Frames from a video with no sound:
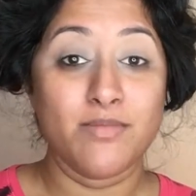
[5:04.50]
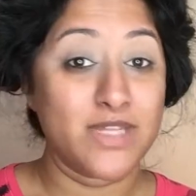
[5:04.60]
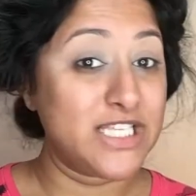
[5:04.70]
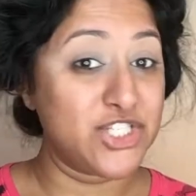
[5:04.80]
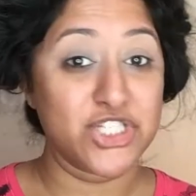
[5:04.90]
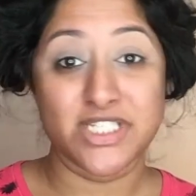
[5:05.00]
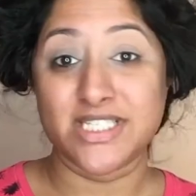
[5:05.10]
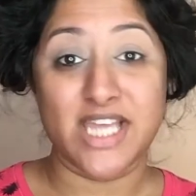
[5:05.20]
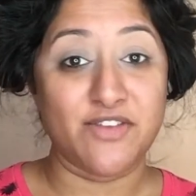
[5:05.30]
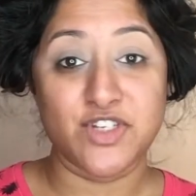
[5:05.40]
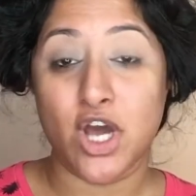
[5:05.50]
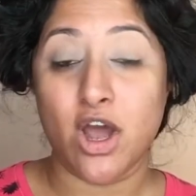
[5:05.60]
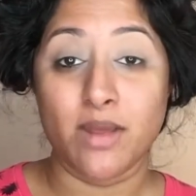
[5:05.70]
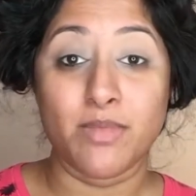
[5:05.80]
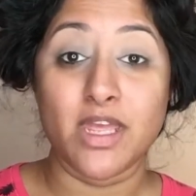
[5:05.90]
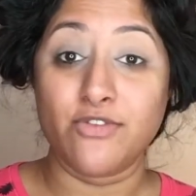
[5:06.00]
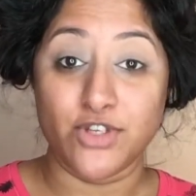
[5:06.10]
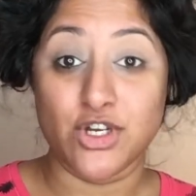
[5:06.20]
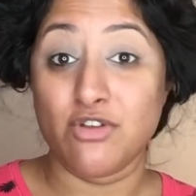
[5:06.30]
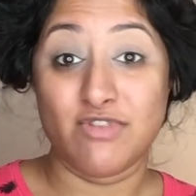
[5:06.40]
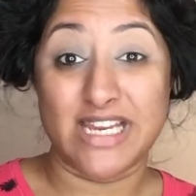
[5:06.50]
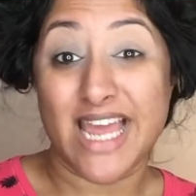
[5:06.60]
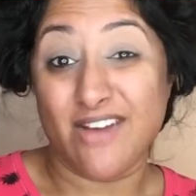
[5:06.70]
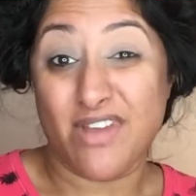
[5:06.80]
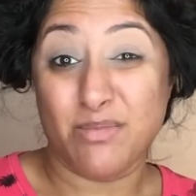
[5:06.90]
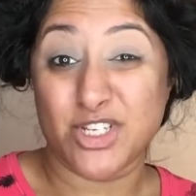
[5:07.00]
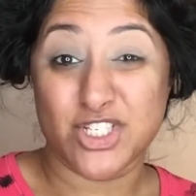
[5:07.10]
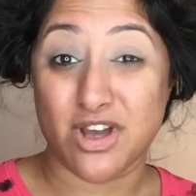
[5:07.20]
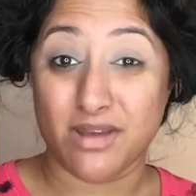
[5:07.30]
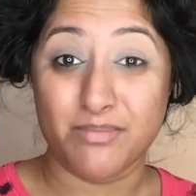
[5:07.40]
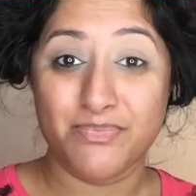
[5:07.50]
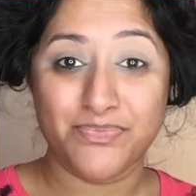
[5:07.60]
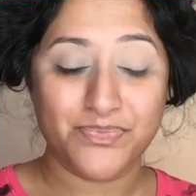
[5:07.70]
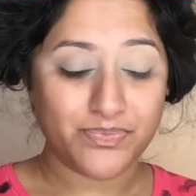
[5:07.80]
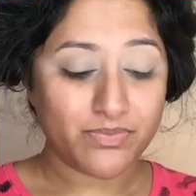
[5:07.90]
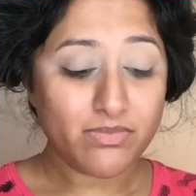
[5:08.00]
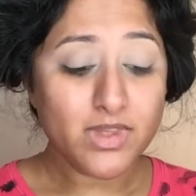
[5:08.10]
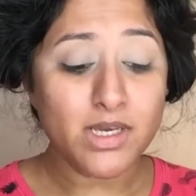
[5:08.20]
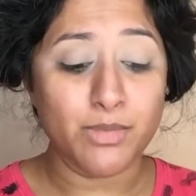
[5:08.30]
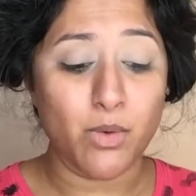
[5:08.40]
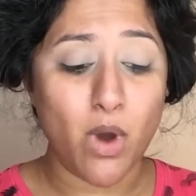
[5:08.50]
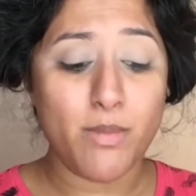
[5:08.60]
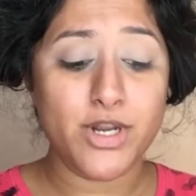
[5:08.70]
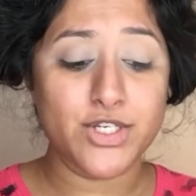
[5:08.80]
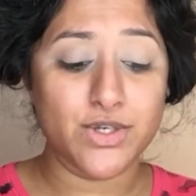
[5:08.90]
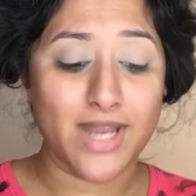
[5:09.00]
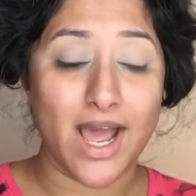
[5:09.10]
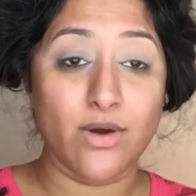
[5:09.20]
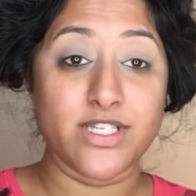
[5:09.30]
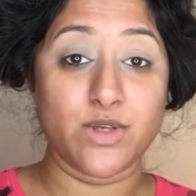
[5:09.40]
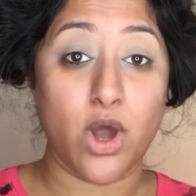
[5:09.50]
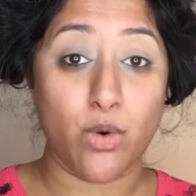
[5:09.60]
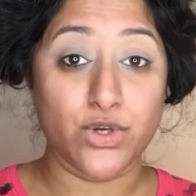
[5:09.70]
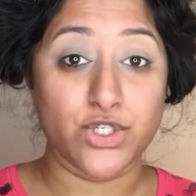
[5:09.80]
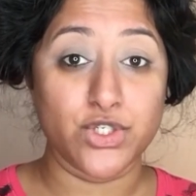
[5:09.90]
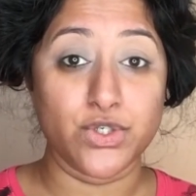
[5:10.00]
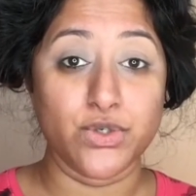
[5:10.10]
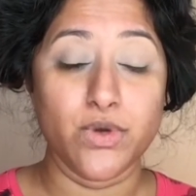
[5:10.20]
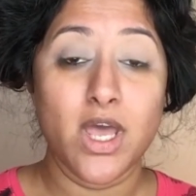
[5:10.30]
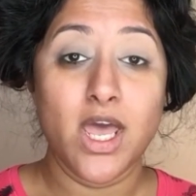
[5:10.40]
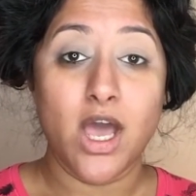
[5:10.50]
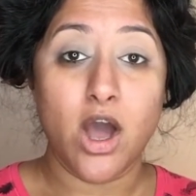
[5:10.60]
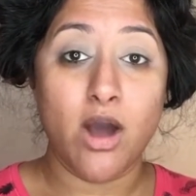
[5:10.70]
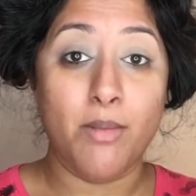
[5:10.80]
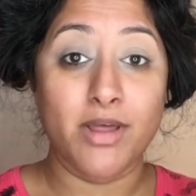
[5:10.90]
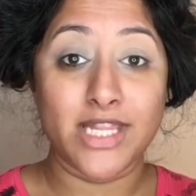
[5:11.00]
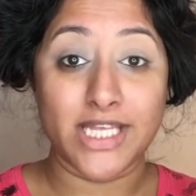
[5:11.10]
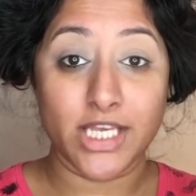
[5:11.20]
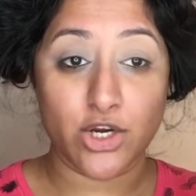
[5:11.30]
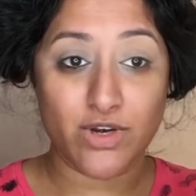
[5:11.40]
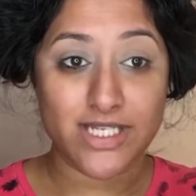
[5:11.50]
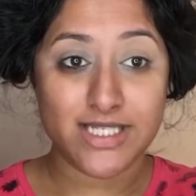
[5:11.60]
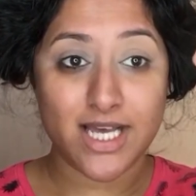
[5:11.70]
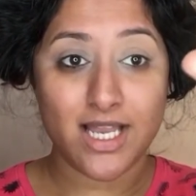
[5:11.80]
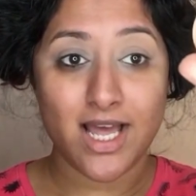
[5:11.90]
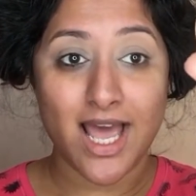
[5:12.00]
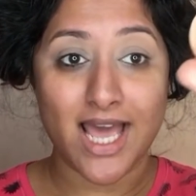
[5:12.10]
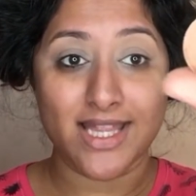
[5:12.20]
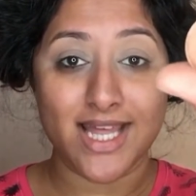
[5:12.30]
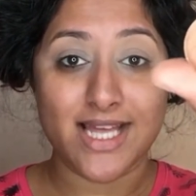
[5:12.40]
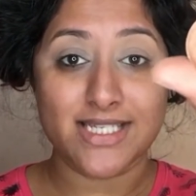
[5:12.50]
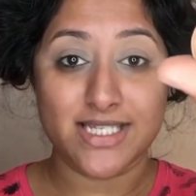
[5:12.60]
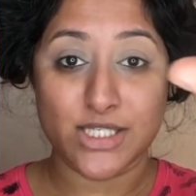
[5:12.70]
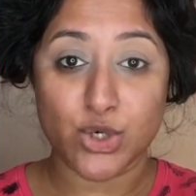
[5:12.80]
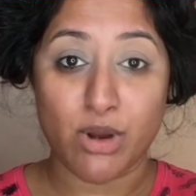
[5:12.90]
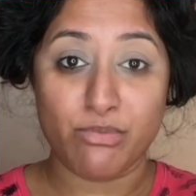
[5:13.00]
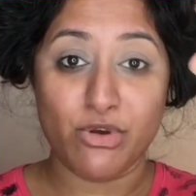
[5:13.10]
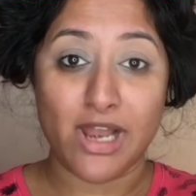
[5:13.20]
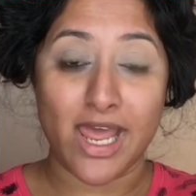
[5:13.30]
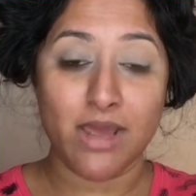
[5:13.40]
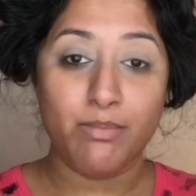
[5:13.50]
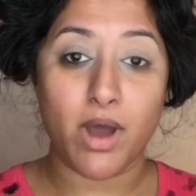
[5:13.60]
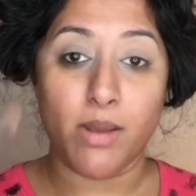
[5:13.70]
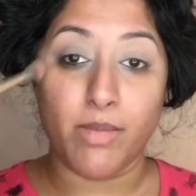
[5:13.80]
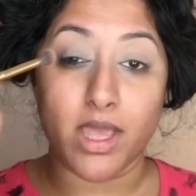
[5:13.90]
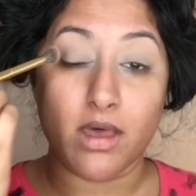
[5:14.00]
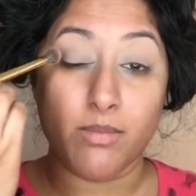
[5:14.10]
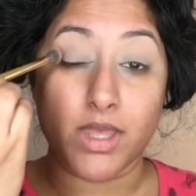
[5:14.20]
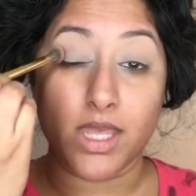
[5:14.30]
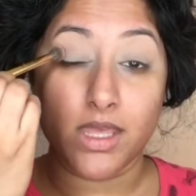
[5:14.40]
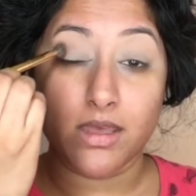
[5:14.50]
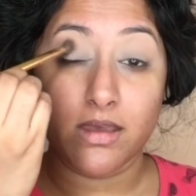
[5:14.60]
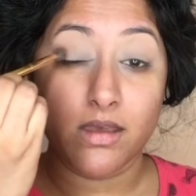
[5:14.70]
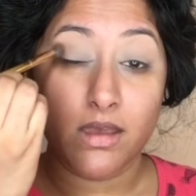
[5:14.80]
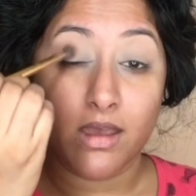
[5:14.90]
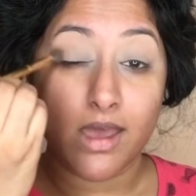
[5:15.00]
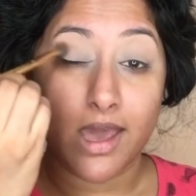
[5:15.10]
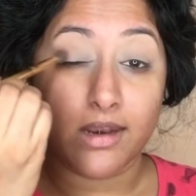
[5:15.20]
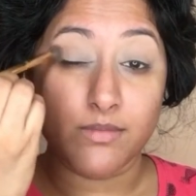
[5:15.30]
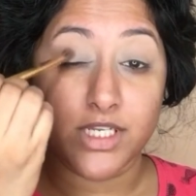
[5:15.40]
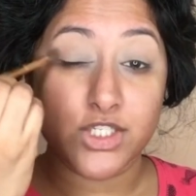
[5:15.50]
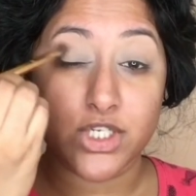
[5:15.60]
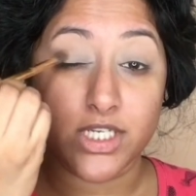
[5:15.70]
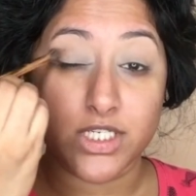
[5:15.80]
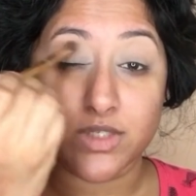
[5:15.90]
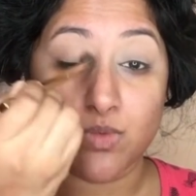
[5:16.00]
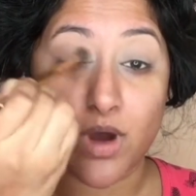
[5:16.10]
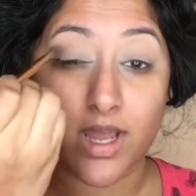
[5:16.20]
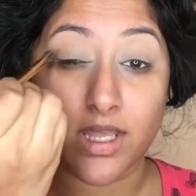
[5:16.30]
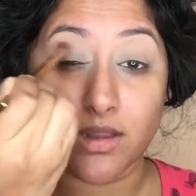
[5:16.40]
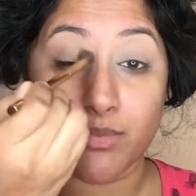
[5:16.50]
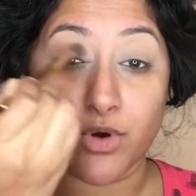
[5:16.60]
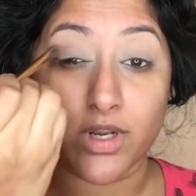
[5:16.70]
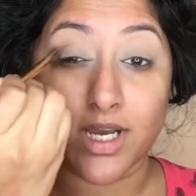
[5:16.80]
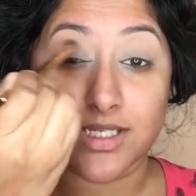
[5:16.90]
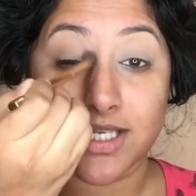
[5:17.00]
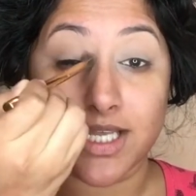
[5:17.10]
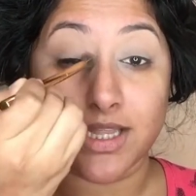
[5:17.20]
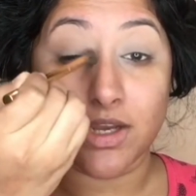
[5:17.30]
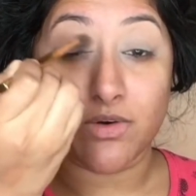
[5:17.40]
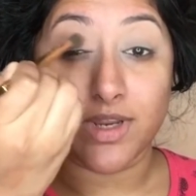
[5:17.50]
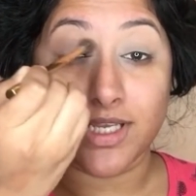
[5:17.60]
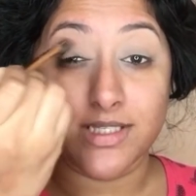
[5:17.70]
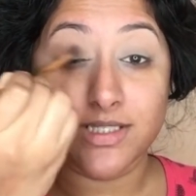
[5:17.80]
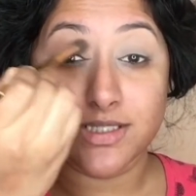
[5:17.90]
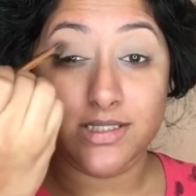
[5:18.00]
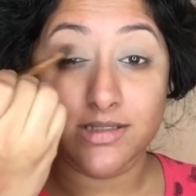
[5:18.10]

It's just to save time if you don't really have that much time. But what I'm going to do now is go on to the crease colour, and that is Creme Brulee by Makeup Geek. and I'm literally just working the product in the crease.